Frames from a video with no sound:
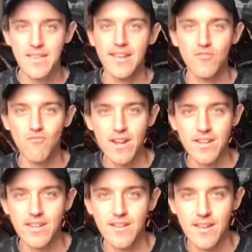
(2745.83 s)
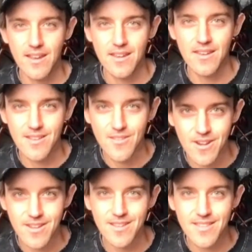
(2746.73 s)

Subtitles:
it's ready and it's ready